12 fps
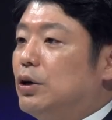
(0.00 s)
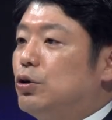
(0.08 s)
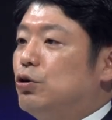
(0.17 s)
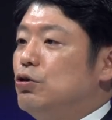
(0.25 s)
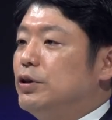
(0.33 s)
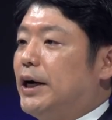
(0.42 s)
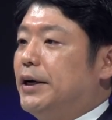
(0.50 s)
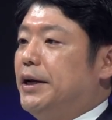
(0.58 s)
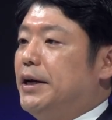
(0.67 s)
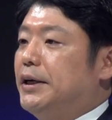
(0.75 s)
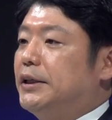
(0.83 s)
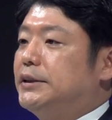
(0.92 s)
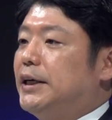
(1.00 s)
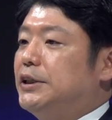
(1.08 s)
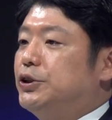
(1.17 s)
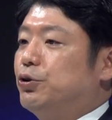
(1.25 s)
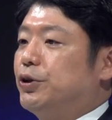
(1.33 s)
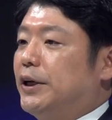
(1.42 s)
This slide presents the
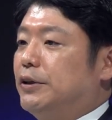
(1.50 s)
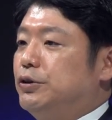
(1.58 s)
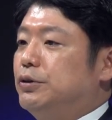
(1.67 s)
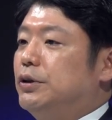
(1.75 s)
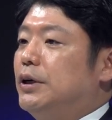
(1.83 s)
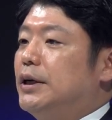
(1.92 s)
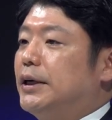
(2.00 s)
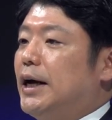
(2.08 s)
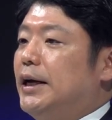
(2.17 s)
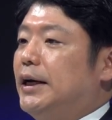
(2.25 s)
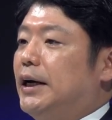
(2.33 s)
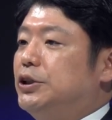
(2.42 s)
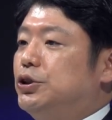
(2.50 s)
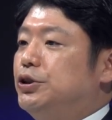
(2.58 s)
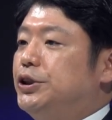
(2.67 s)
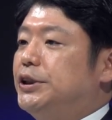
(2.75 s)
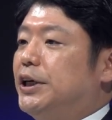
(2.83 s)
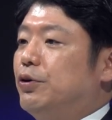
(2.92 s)
revenue trends of the 11
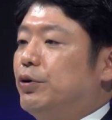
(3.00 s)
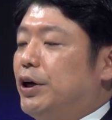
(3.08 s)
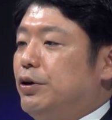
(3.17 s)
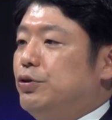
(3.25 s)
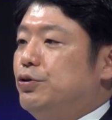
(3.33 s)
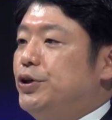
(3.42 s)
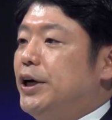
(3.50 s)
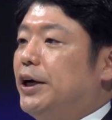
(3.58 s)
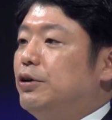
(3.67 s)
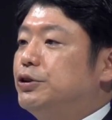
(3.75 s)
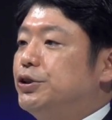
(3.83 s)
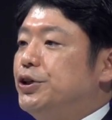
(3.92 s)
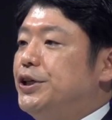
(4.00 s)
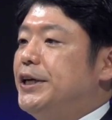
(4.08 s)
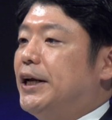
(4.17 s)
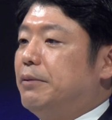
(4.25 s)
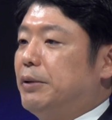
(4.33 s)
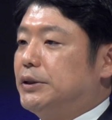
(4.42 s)
overseas companies that are now
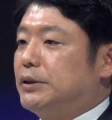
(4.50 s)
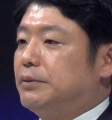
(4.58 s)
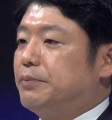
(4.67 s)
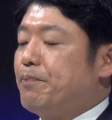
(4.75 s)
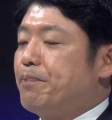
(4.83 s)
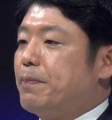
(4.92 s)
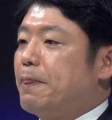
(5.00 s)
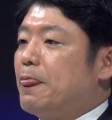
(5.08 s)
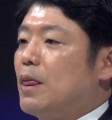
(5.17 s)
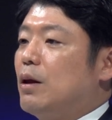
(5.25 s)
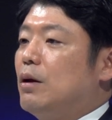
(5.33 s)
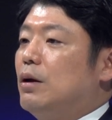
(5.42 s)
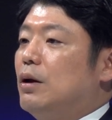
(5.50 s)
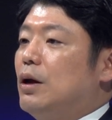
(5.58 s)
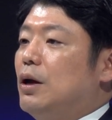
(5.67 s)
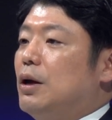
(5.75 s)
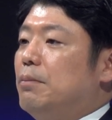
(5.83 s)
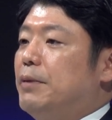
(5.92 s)
included in our
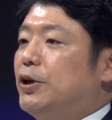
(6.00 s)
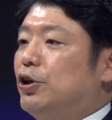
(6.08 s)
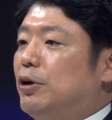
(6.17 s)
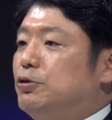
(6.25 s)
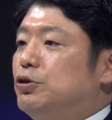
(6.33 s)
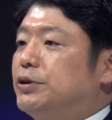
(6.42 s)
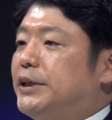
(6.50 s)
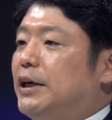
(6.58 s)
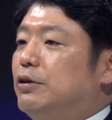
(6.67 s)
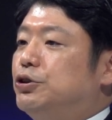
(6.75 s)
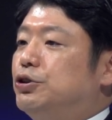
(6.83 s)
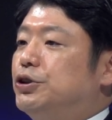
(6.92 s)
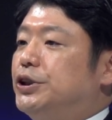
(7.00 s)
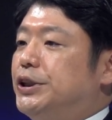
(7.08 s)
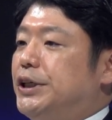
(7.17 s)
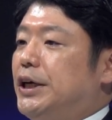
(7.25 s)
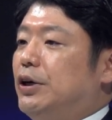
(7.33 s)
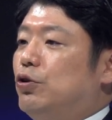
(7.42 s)
consolidated financial reporting.
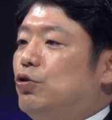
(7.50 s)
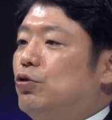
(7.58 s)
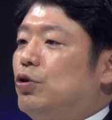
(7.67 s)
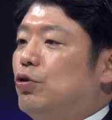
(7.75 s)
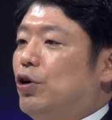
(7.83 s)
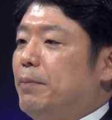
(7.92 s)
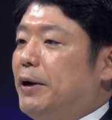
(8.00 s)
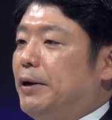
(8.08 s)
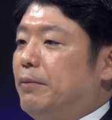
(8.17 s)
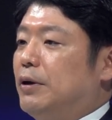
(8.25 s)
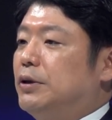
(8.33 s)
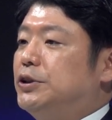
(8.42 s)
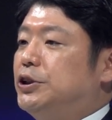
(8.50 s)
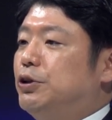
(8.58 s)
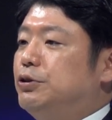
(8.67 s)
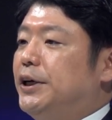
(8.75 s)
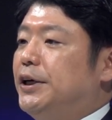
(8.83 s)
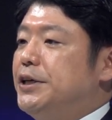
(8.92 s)
With a focus on
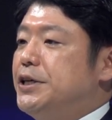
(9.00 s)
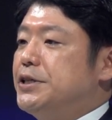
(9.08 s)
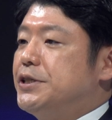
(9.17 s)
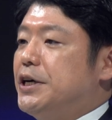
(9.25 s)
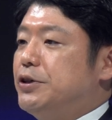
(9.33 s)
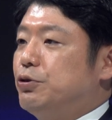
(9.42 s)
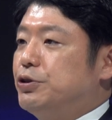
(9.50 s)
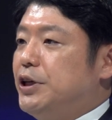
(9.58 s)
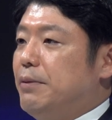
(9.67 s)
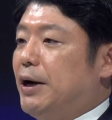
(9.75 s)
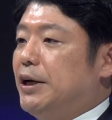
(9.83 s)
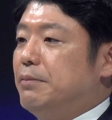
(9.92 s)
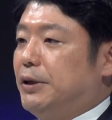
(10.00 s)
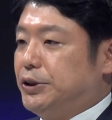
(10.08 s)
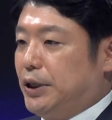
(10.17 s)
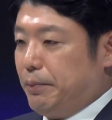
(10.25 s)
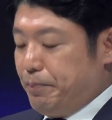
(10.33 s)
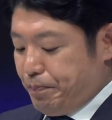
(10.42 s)
Vietnam and Thailand, these
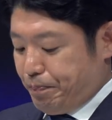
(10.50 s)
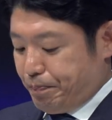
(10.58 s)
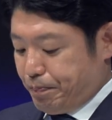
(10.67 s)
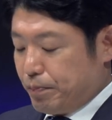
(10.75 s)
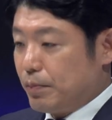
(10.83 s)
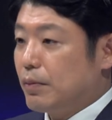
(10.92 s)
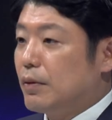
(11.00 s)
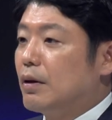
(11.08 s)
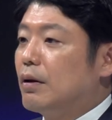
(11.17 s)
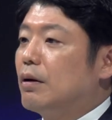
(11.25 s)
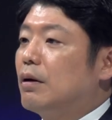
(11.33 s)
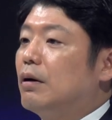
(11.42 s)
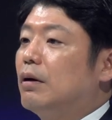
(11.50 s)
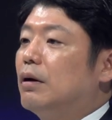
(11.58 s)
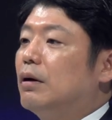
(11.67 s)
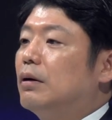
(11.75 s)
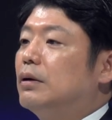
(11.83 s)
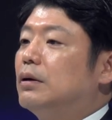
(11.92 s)
businesses have achieved
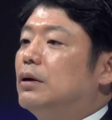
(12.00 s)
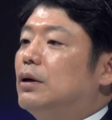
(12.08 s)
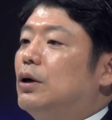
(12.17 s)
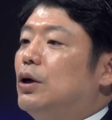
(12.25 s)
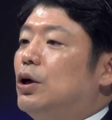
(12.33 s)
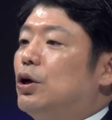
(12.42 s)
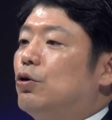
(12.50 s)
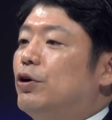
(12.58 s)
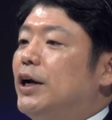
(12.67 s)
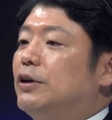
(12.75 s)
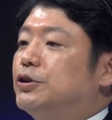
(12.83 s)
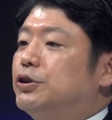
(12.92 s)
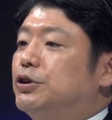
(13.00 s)
sustained growth over time.